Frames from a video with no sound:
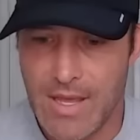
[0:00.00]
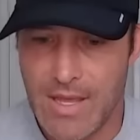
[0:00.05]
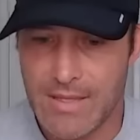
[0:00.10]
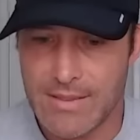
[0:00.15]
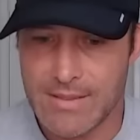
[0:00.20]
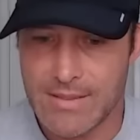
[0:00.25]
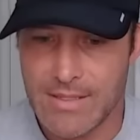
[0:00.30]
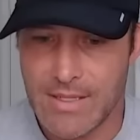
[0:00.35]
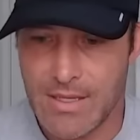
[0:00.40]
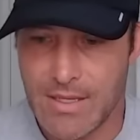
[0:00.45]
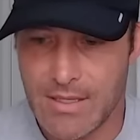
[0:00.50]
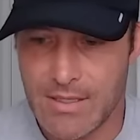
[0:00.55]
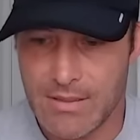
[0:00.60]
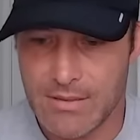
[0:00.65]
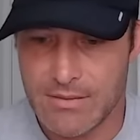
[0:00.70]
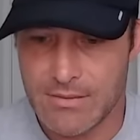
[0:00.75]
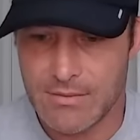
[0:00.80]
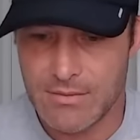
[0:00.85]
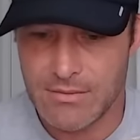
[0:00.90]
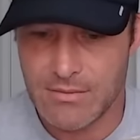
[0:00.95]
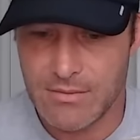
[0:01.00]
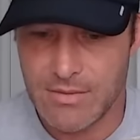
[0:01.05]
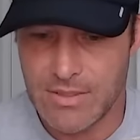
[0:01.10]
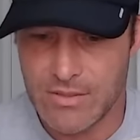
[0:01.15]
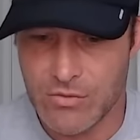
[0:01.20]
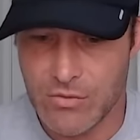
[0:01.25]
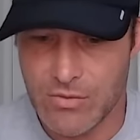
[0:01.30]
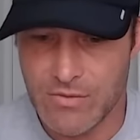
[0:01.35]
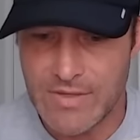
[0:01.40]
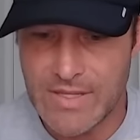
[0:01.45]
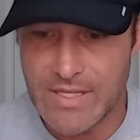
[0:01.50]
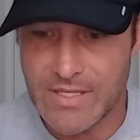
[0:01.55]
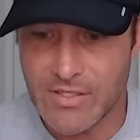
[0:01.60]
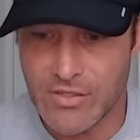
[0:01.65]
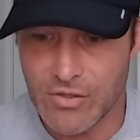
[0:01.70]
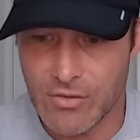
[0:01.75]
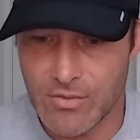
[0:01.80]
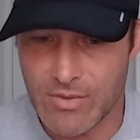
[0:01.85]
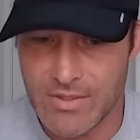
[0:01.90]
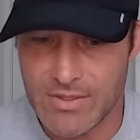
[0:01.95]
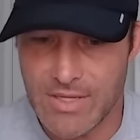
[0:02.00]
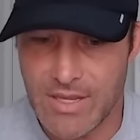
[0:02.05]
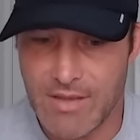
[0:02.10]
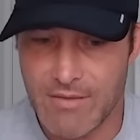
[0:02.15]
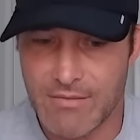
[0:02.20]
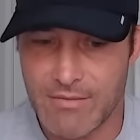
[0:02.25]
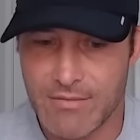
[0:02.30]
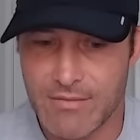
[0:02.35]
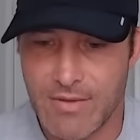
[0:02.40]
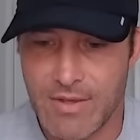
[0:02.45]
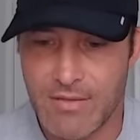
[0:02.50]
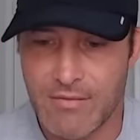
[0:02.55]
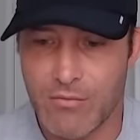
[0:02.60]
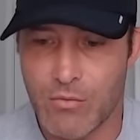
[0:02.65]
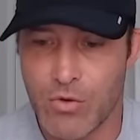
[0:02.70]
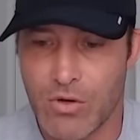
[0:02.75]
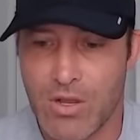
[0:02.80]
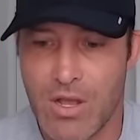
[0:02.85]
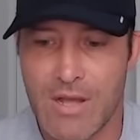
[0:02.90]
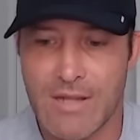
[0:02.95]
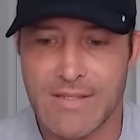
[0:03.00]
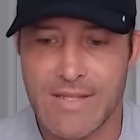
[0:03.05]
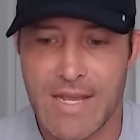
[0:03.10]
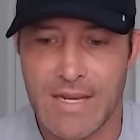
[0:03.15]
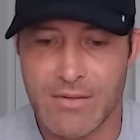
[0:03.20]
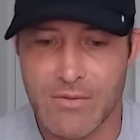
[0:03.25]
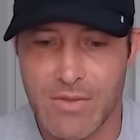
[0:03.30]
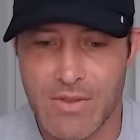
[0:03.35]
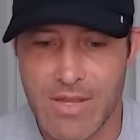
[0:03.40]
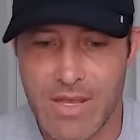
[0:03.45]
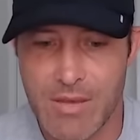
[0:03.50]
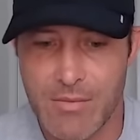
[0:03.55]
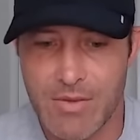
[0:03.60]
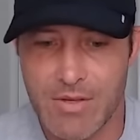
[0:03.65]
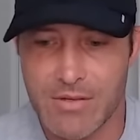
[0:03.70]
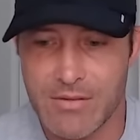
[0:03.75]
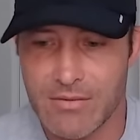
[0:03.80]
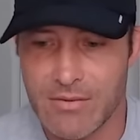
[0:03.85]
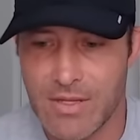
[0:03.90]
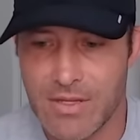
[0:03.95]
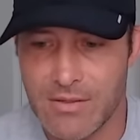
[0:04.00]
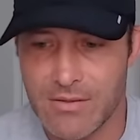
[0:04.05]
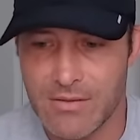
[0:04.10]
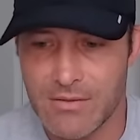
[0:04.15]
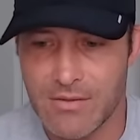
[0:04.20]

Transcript: that's sort of easier because I have more contact with them and